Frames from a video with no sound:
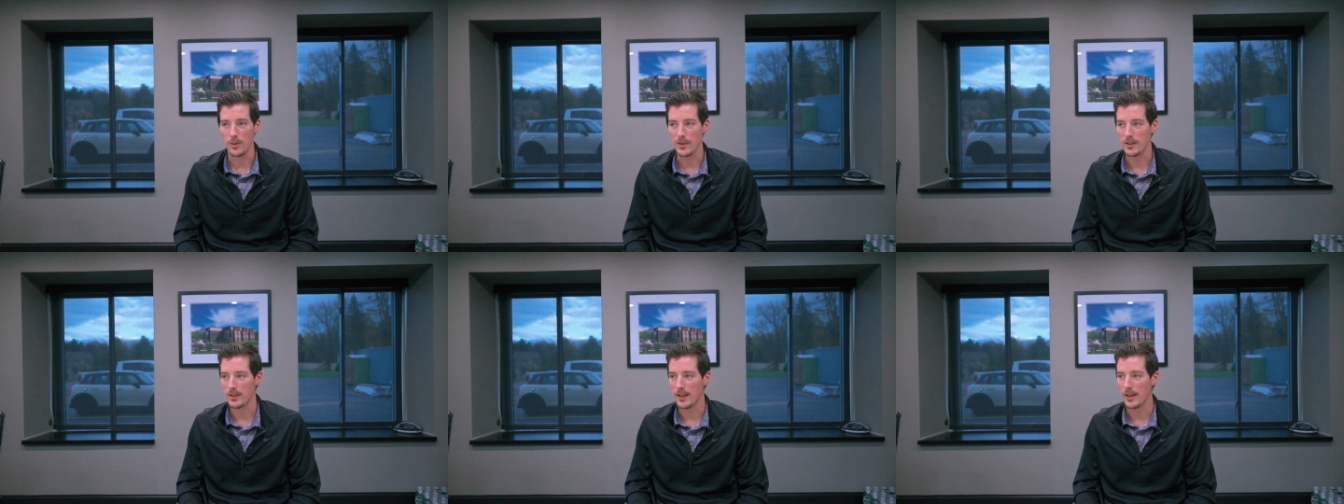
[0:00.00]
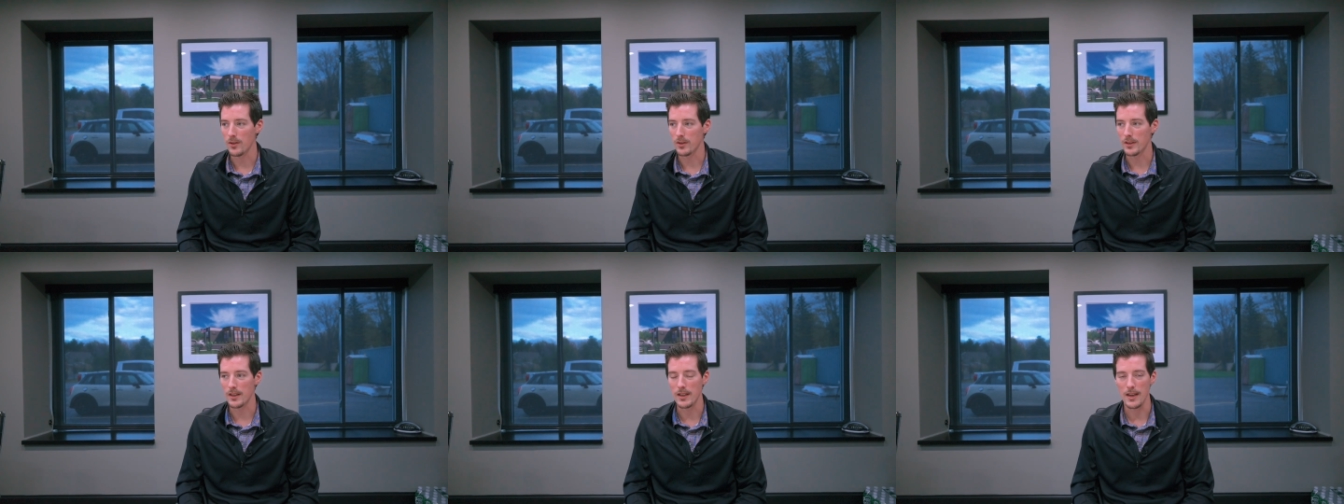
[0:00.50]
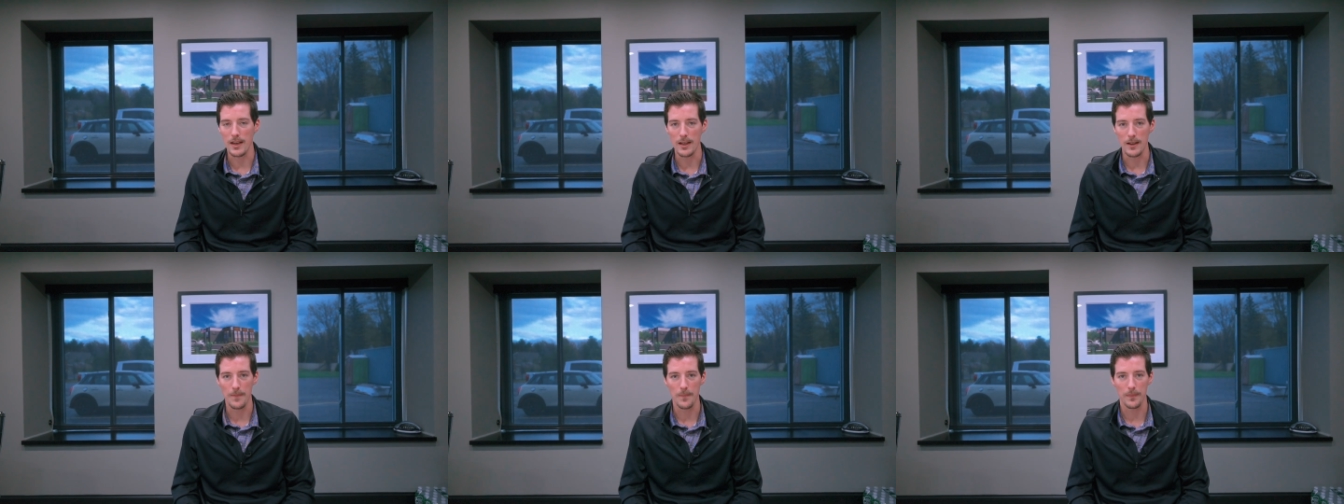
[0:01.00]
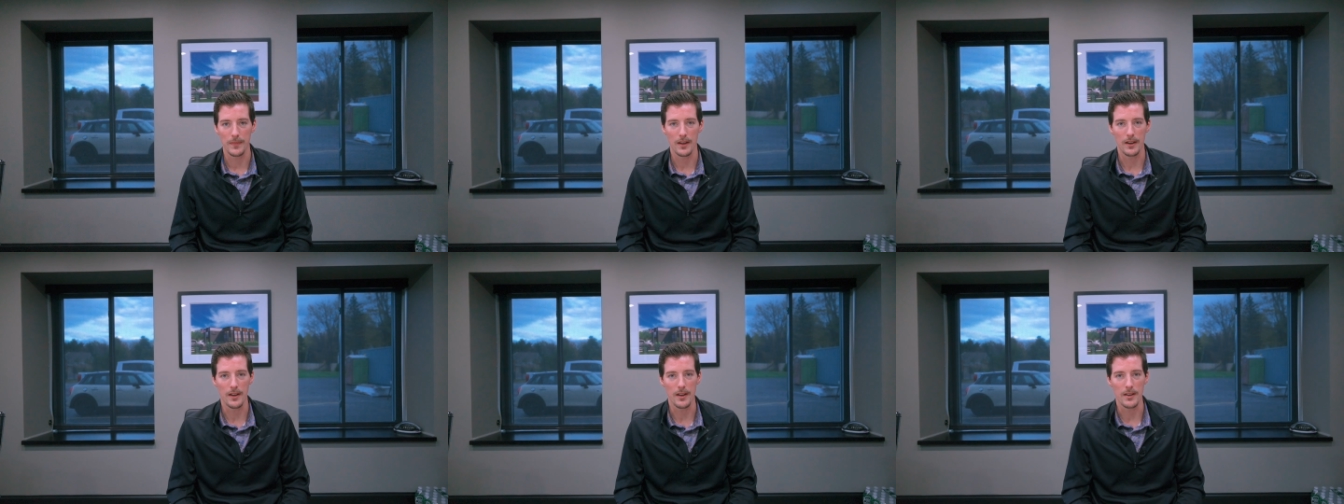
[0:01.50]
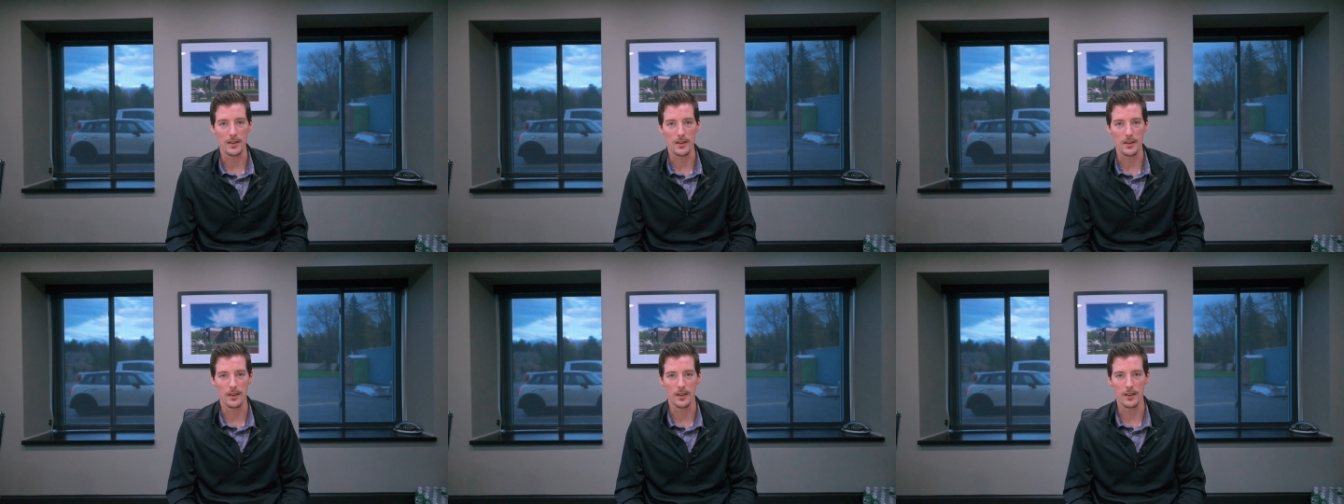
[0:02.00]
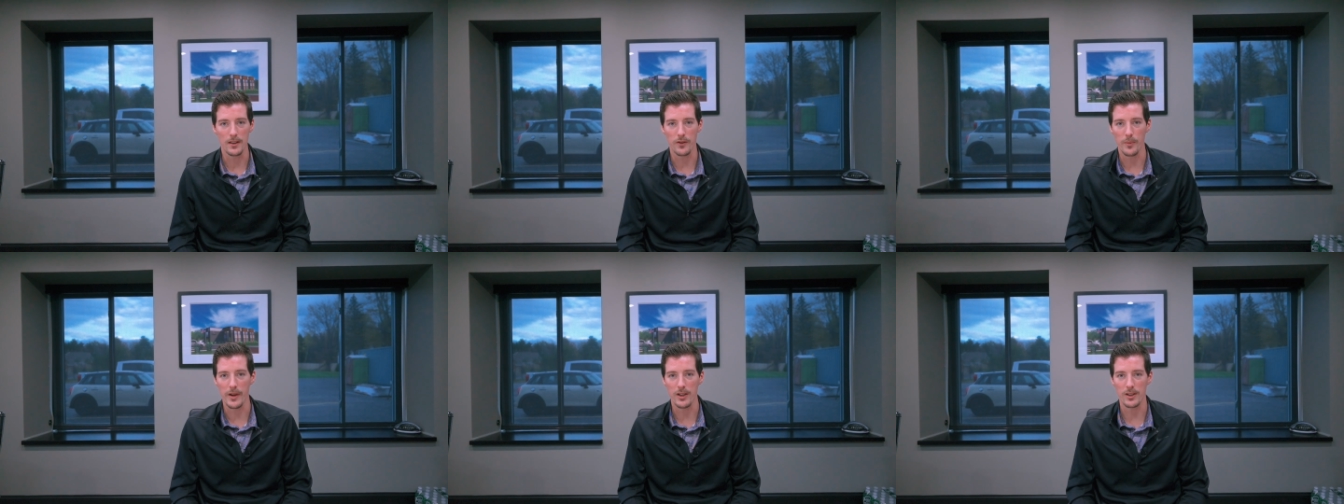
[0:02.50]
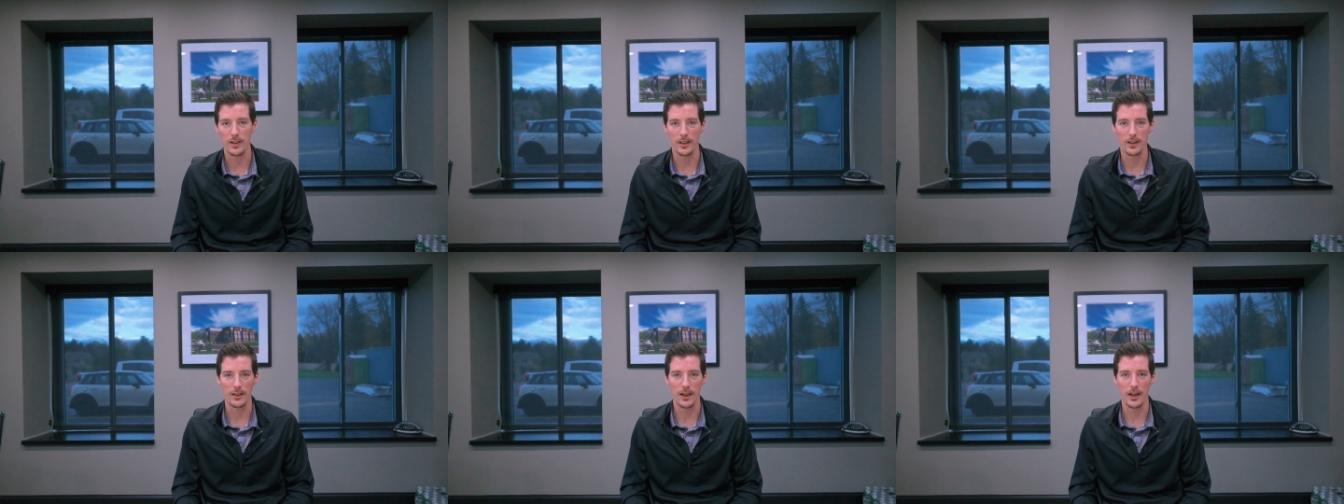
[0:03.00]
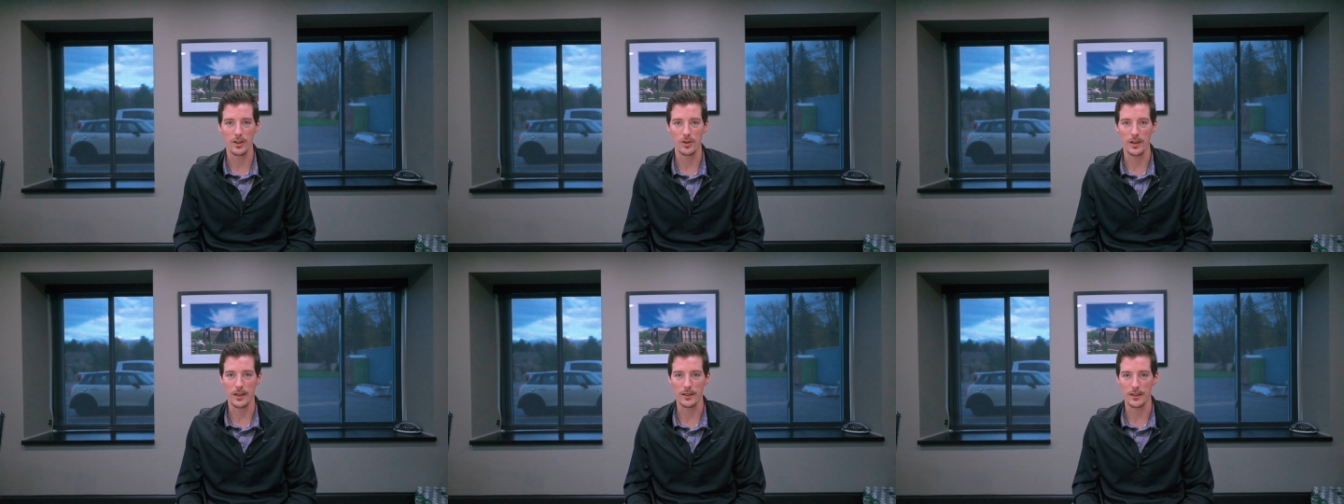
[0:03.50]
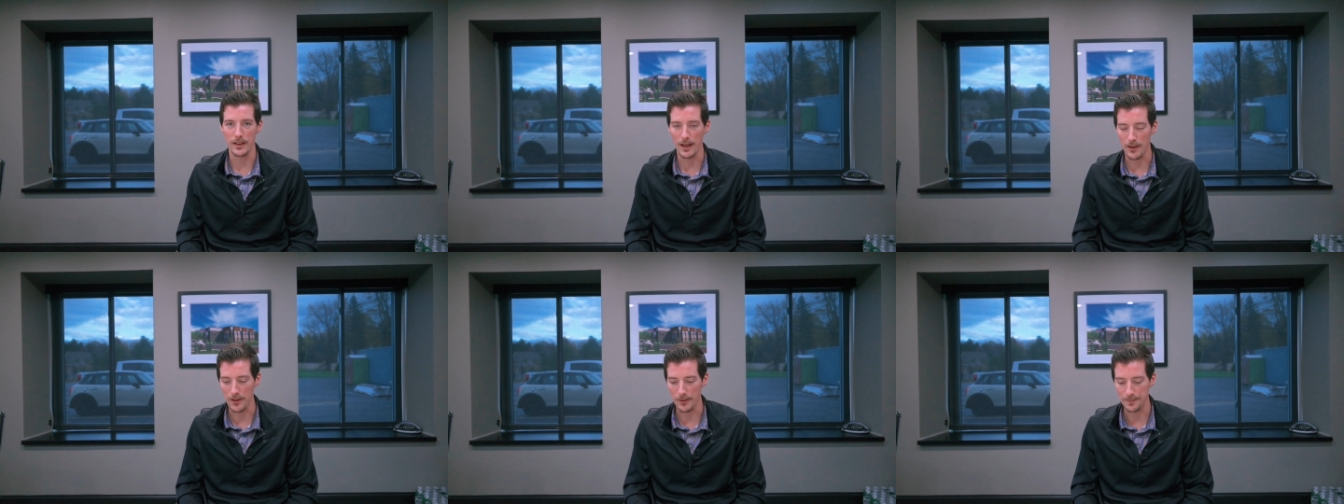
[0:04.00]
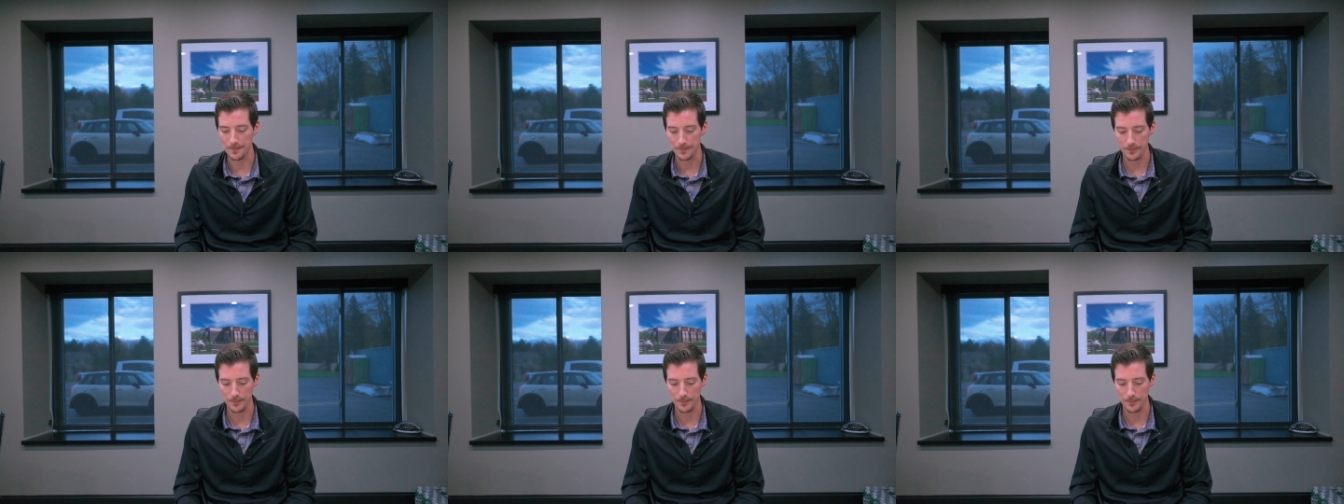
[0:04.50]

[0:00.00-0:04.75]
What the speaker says: We sent out today the information to get the contract together.